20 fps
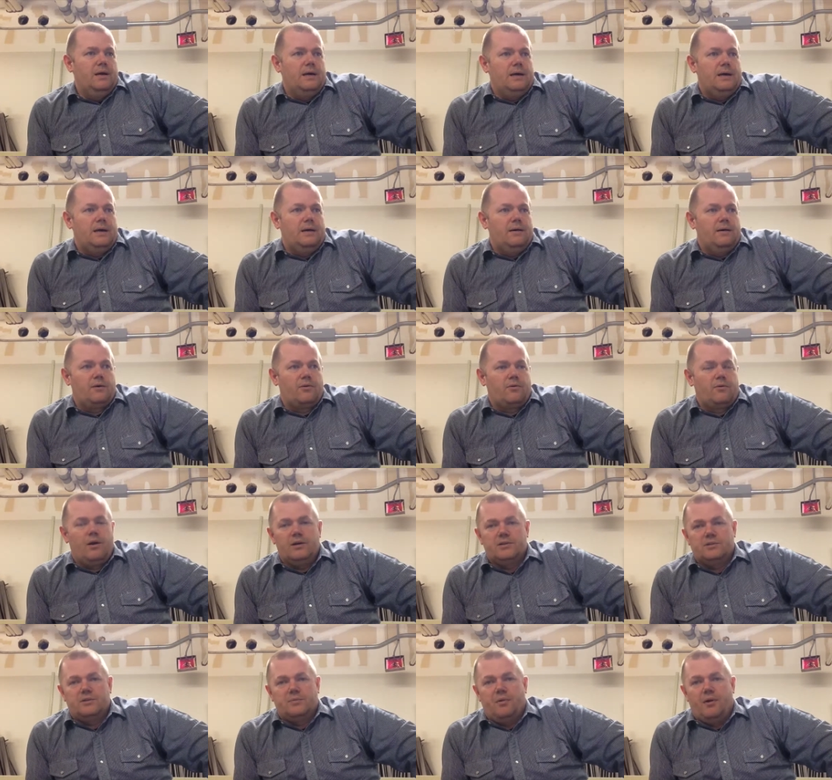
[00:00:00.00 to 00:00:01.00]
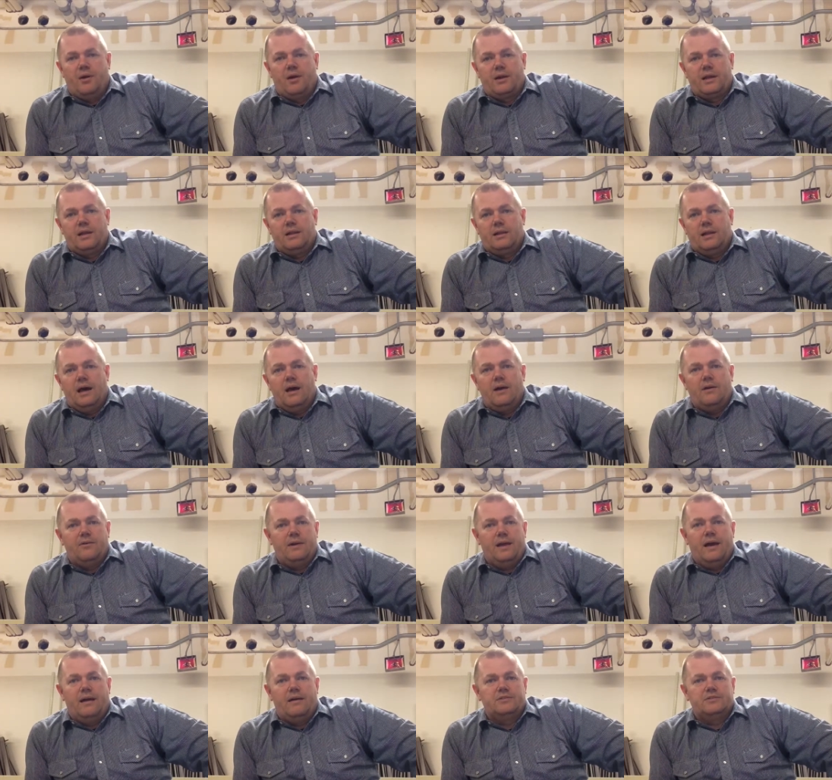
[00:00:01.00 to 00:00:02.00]
uh, across the parking lot or
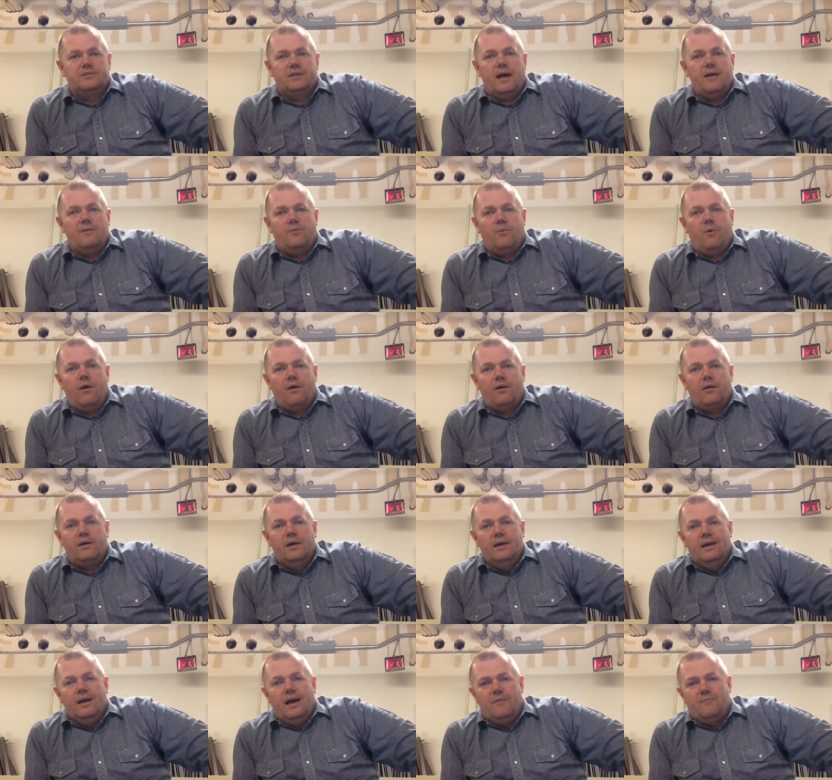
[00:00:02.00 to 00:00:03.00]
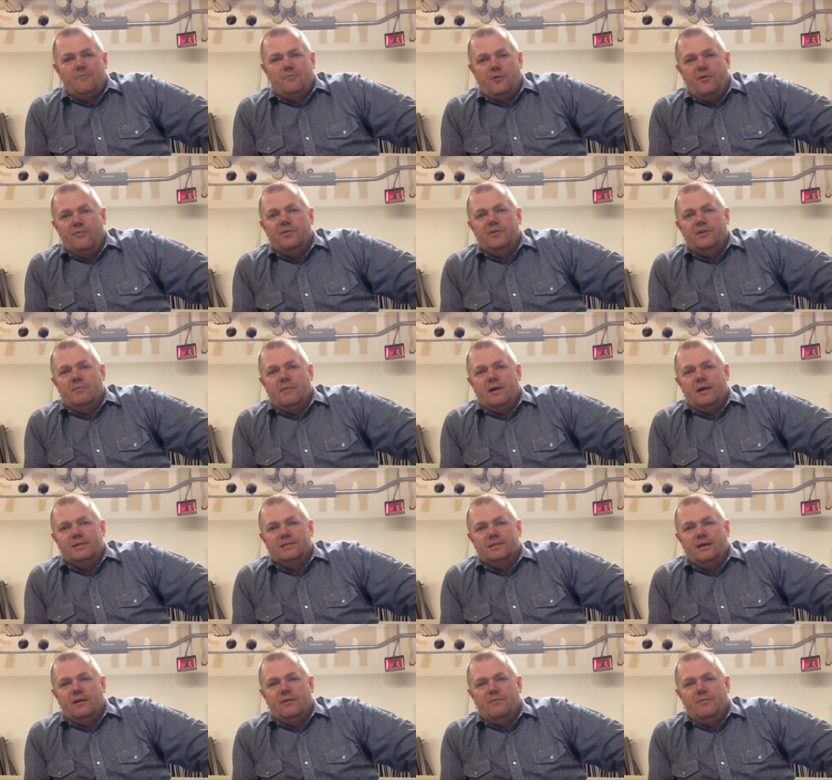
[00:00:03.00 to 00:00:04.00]
down a sidewalk. I've proven to
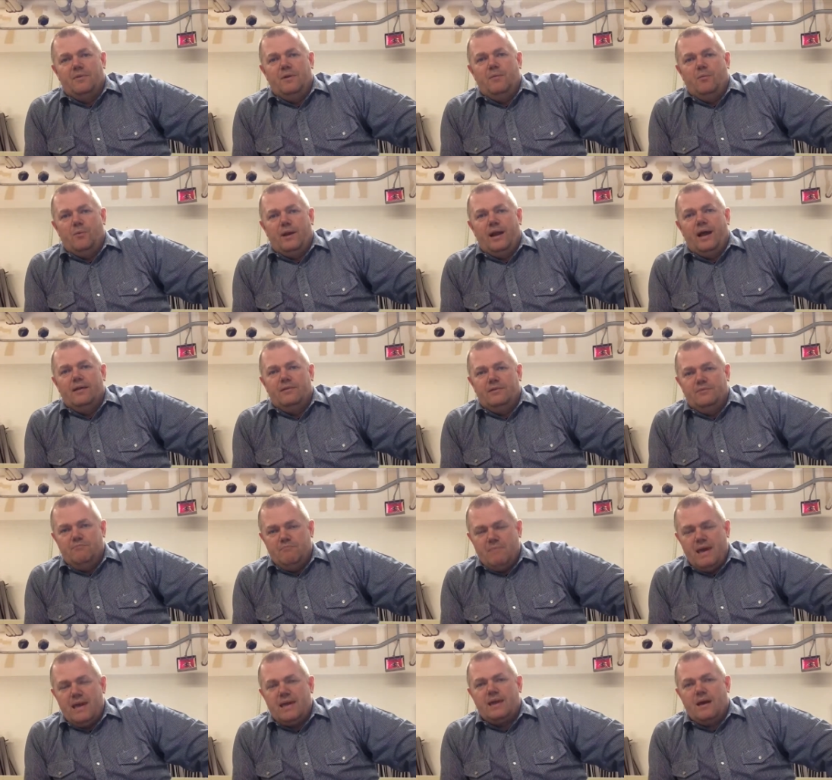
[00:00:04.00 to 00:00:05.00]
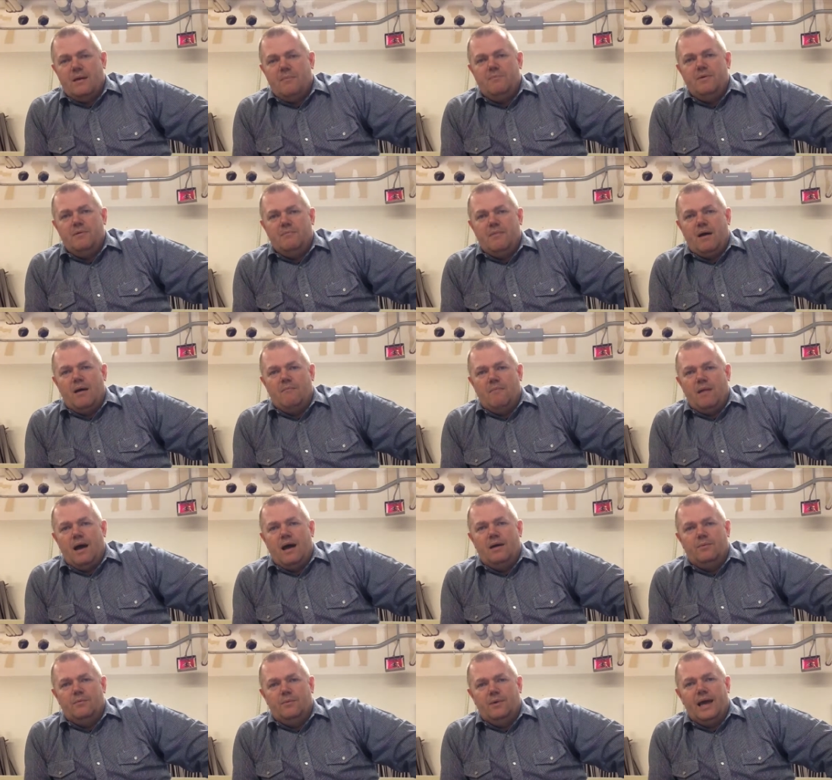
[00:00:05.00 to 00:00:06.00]
myself that when I make up in my
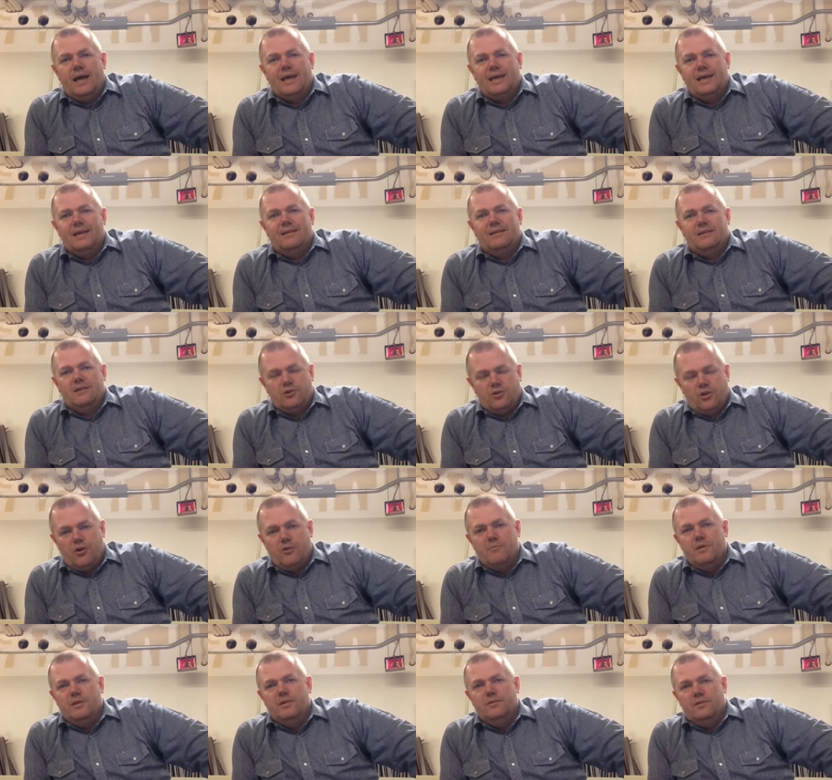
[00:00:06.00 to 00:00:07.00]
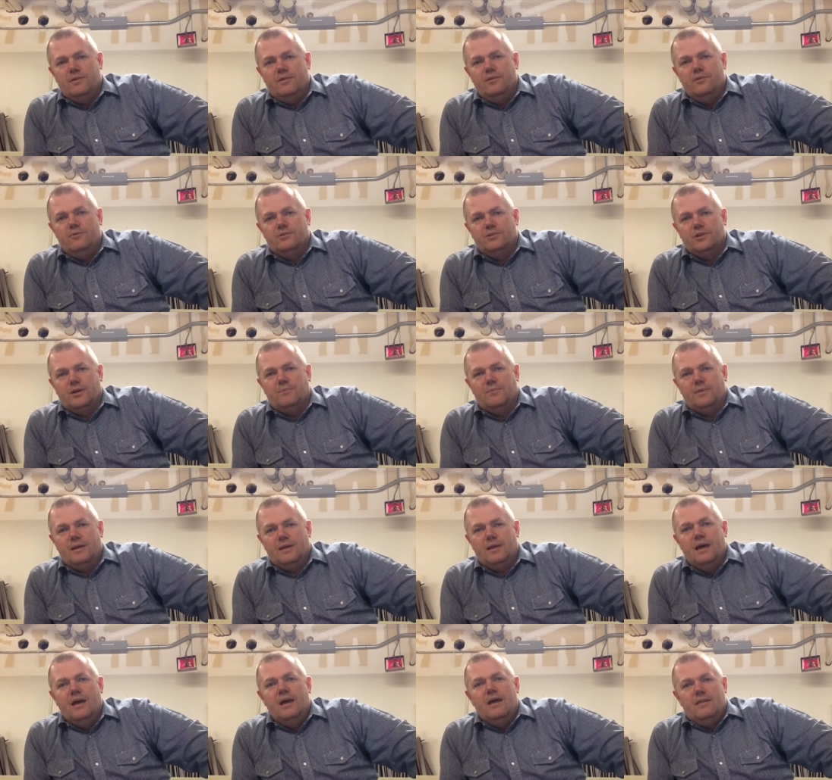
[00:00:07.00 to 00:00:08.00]
mind, when I get determined to do
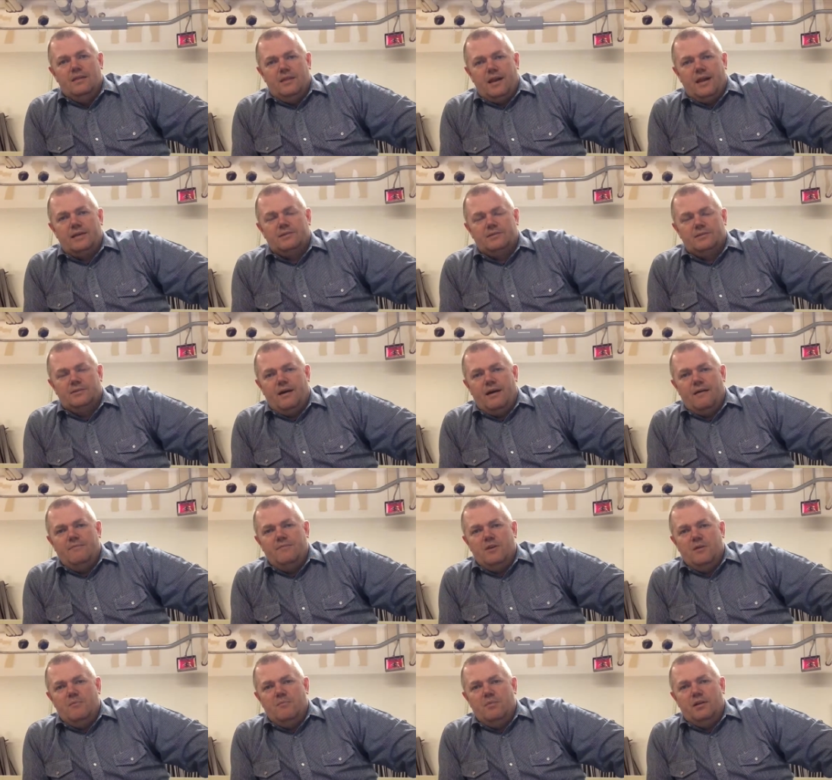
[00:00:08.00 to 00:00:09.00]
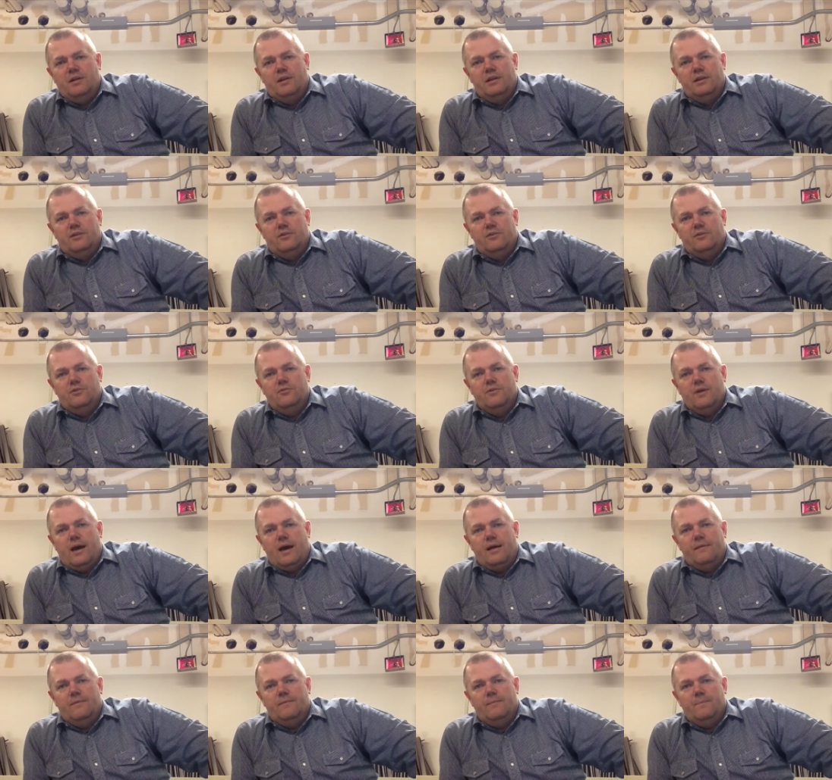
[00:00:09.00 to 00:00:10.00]
something, that I still have the ability to do that.